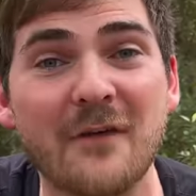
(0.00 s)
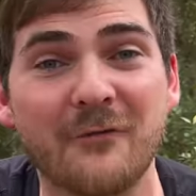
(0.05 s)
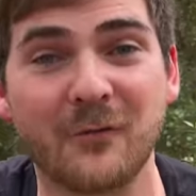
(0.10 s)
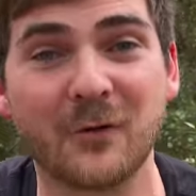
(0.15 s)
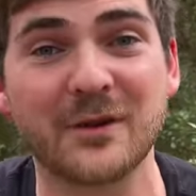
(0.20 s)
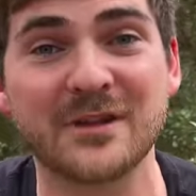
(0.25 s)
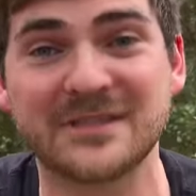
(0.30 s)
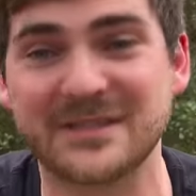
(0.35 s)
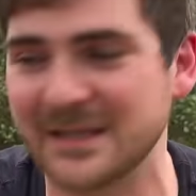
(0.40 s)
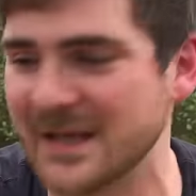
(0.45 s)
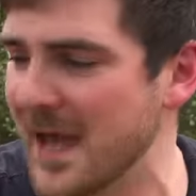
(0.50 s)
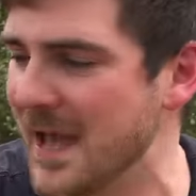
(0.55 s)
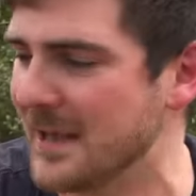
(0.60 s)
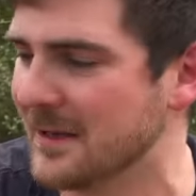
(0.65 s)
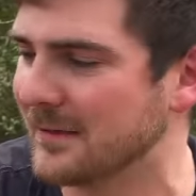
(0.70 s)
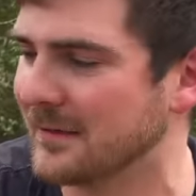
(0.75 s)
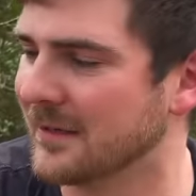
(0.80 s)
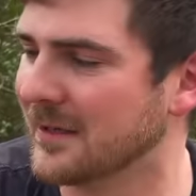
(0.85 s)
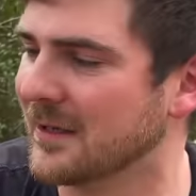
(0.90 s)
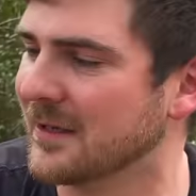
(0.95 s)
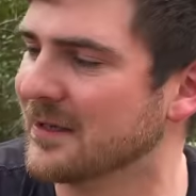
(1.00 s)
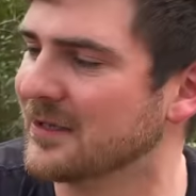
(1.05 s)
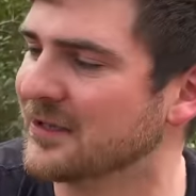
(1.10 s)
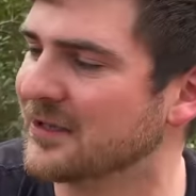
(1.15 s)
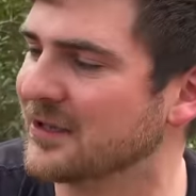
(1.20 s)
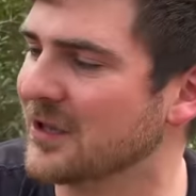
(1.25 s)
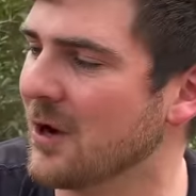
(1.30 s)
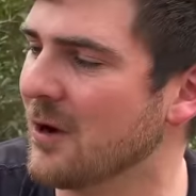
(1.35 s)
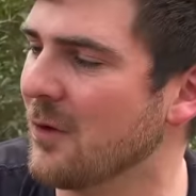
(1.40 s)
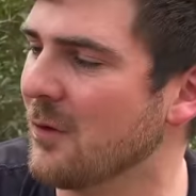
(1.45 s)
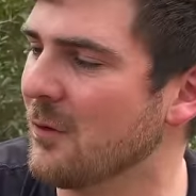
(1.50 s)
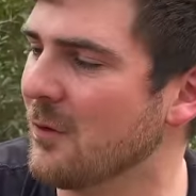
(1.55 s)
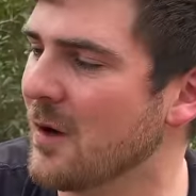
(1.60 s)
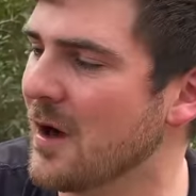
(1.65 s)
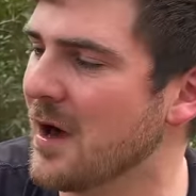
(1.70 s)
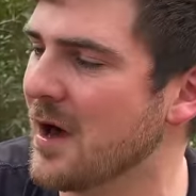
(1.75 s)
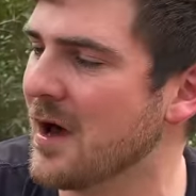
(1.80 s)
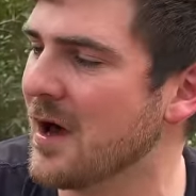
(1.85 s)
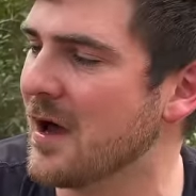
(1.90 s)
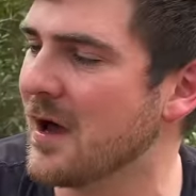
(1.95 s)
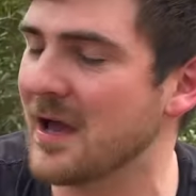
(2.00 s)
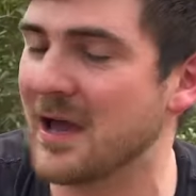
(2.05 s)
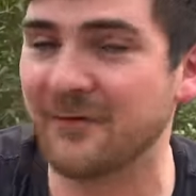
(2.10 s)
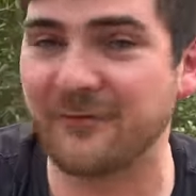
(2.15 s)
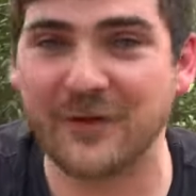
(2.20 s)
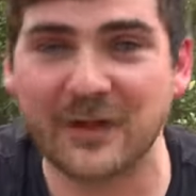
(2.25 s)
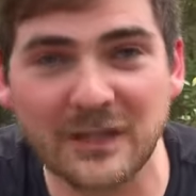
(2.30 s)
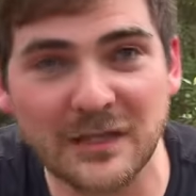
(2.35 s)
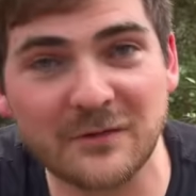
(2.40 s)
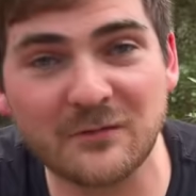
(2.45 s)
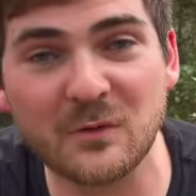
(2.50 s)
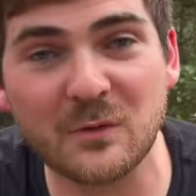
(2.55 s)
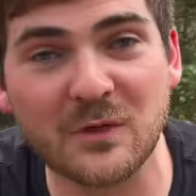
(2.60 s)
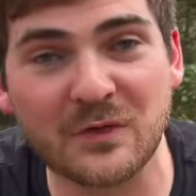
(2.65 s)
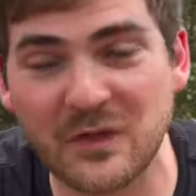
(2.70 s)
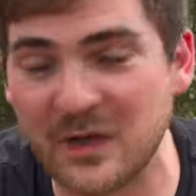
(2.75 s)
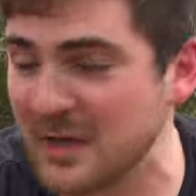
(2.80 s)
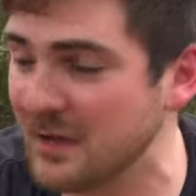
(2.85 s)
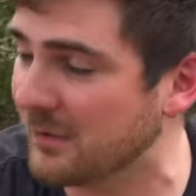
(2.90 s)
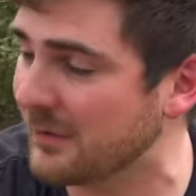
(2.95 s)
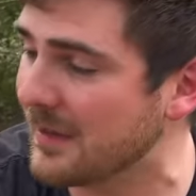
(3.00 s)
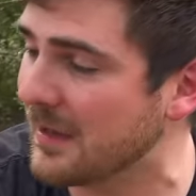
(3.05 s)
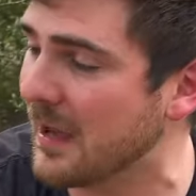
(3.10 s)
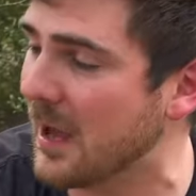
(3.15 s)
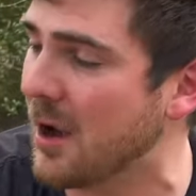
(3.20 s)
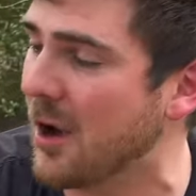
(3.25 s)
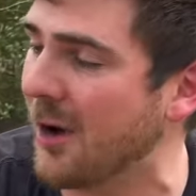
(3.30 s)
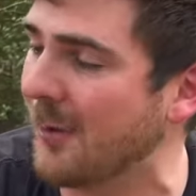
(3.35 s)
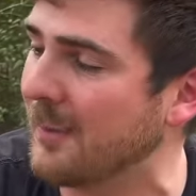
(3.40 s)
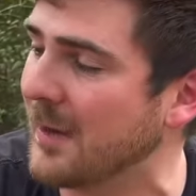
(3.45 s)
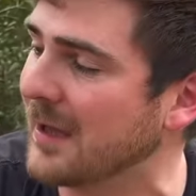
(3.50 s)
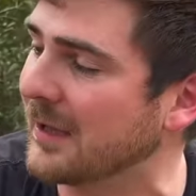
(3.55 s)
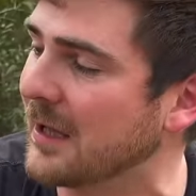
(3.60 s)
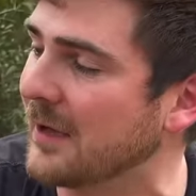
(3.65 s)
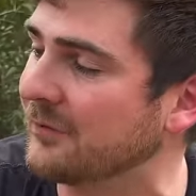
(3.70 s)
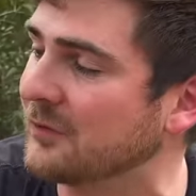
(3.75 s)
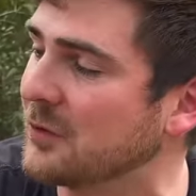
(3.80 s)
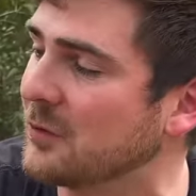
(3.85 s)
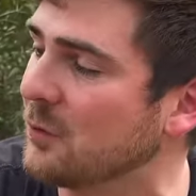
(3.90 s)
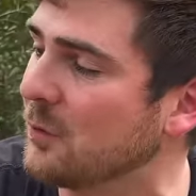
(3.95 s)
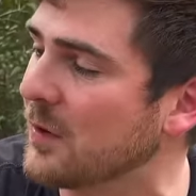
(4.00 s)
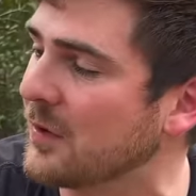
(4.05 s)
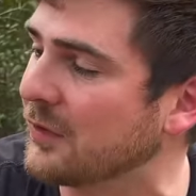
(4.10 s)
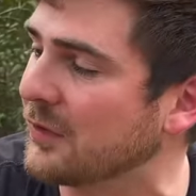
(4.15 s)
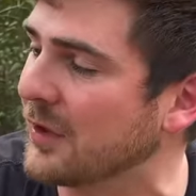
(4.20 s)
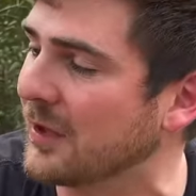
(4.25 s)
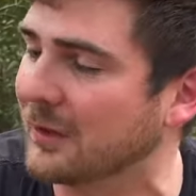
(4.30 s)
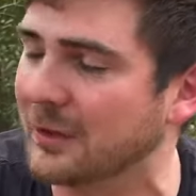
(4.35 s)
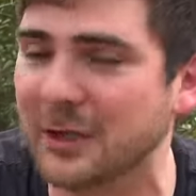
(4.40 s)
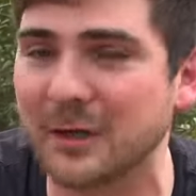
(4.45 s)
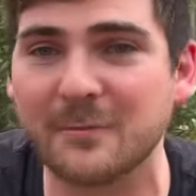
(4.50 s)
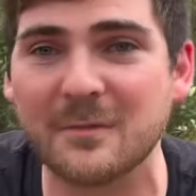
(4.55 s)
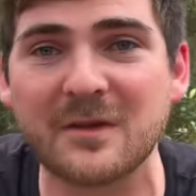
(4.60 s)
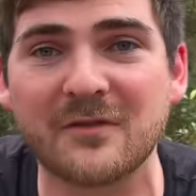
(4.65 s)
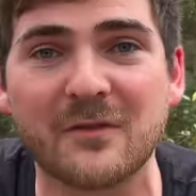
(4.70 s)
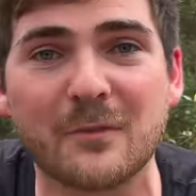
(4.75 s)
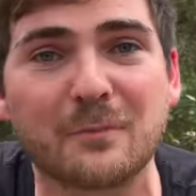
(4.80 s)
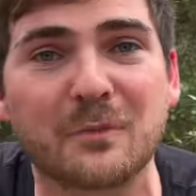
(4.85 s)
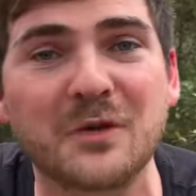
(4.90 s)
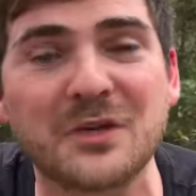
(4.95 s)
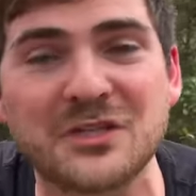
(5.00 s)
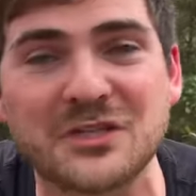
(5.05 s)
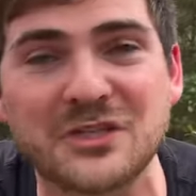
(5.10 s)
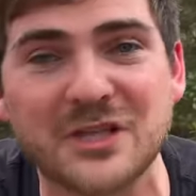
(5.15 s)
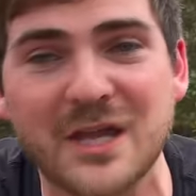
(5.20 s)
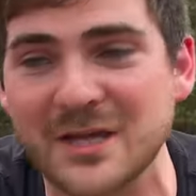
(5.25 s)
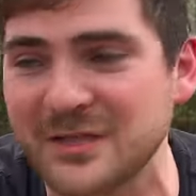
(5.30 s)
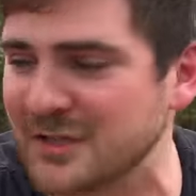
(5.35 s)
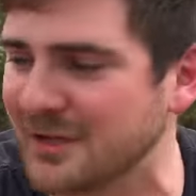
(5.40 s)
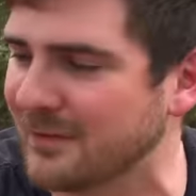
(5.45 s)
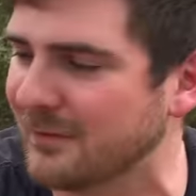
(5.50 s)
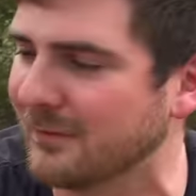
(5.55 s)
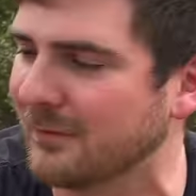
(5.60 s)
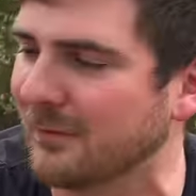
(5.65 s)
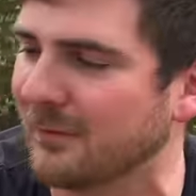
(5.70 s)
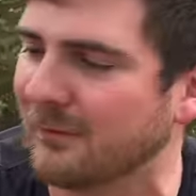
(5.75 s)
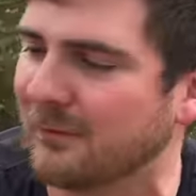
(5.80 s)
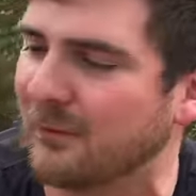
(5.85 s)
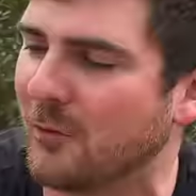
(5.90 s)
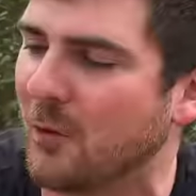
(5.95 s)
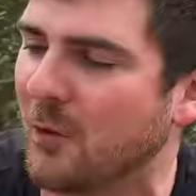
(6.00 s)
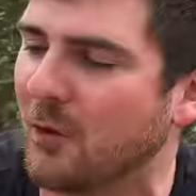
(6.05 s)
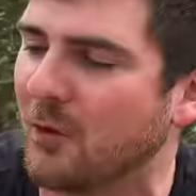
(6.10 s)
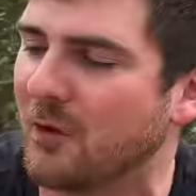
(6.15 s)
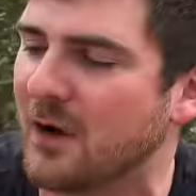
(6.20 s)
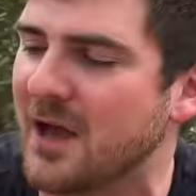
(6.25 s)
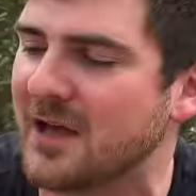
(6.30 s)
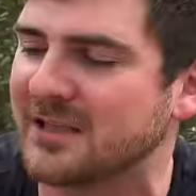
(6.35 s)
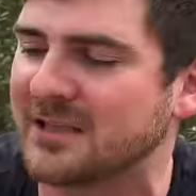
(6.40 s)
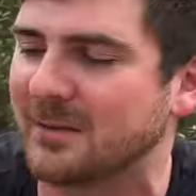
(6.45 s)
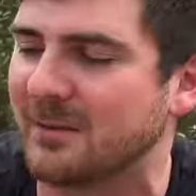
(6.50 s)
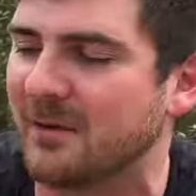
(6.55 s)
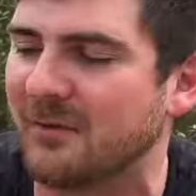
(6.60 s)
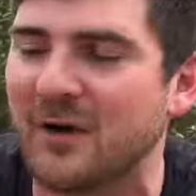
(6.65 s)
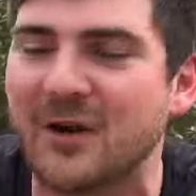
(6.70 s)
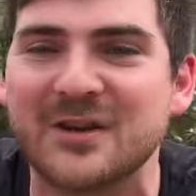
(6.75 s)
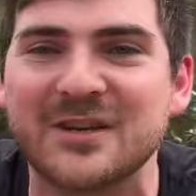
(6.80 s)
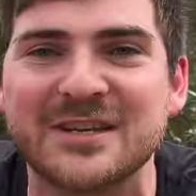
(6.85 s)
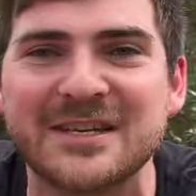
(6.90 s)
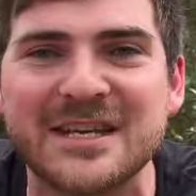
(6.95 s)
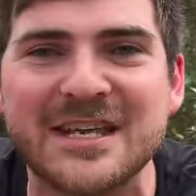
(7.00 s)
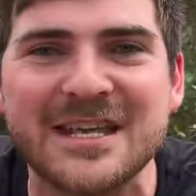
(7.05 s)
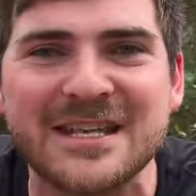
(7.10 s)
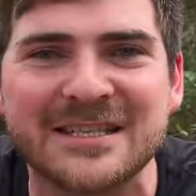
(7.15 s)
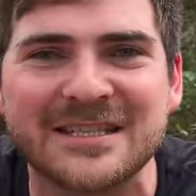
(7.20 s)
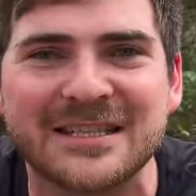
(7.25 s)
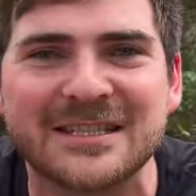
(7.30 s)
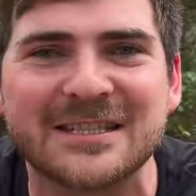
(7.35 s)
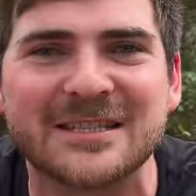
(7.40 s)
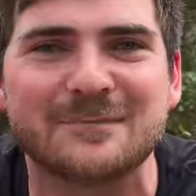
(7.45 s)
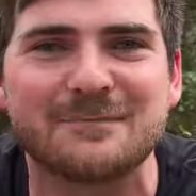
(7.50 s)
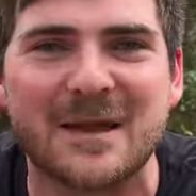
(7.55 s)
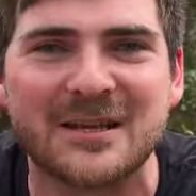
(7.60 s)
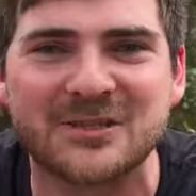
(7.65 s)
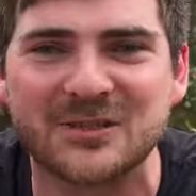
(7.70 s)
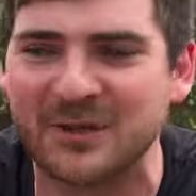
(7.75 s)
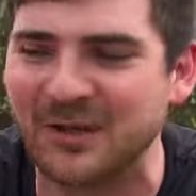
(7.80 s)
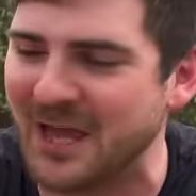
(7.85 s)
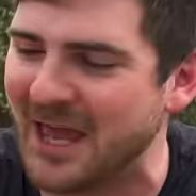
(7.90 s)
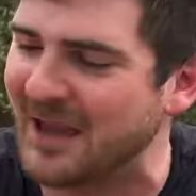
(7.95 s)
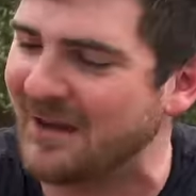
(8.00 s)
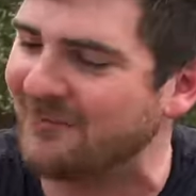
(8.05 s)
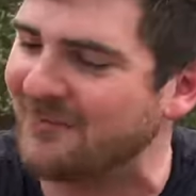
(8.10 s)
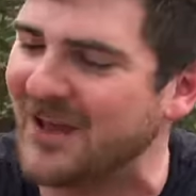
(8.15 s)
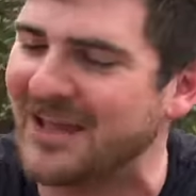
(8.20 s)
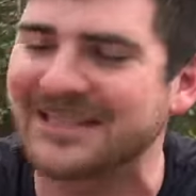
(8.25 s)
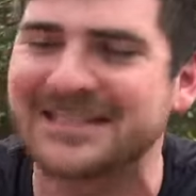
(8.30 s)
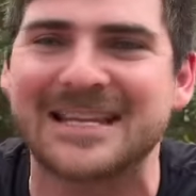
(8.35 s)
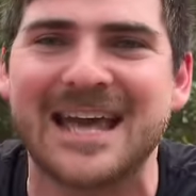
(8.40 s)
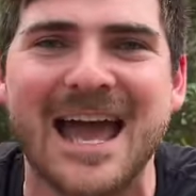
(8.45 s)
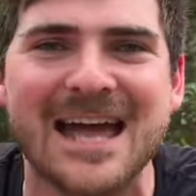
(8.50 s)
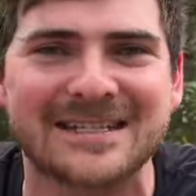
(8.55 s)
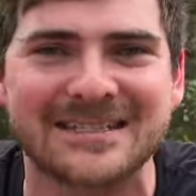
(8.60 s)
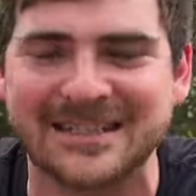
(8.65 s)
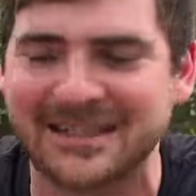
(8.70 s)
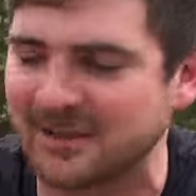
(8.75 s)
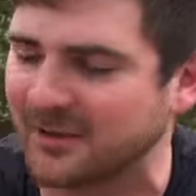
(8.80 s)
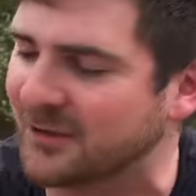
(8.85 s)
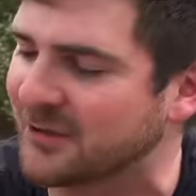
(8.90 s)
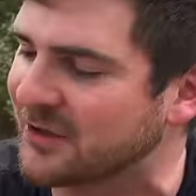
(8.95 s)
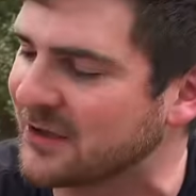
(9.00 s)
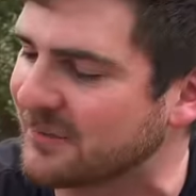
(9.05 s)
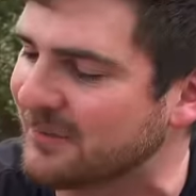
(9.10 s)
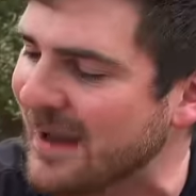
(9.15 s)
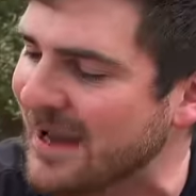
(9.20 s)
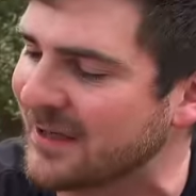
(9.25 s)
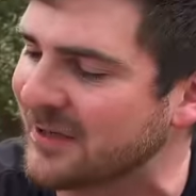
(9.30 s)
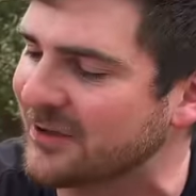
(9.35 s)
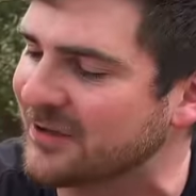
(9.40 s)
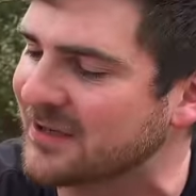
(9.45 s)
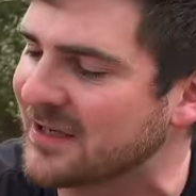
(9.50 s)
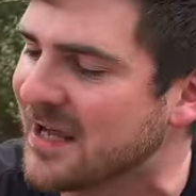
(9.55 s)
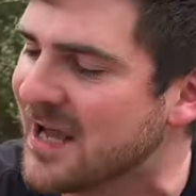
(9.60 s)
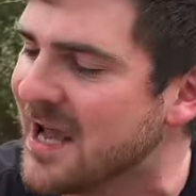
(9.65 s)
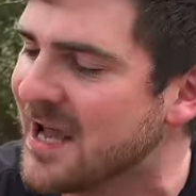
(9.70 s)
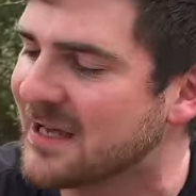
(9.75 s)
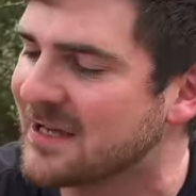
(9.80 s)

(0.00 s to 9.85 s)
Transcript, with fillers: for you today. So uh, if I leave you with anything, I hope I left you with a little bit of appreciation for uh, some of our neat, special, and fantastic little spiders.